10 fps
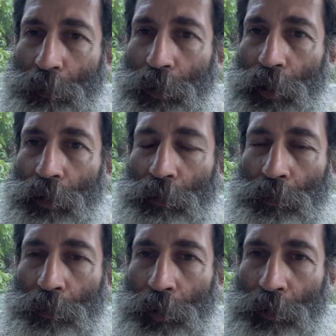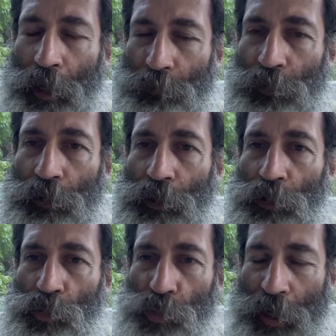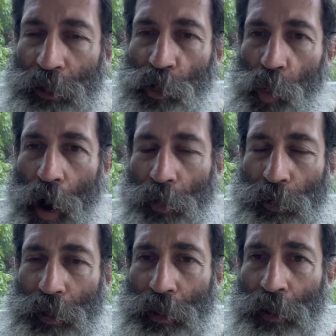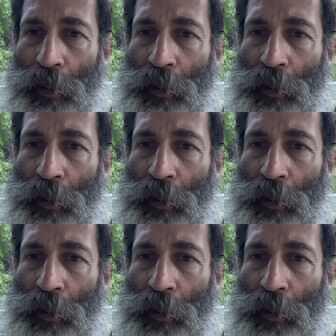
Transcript: but but definitely great quality.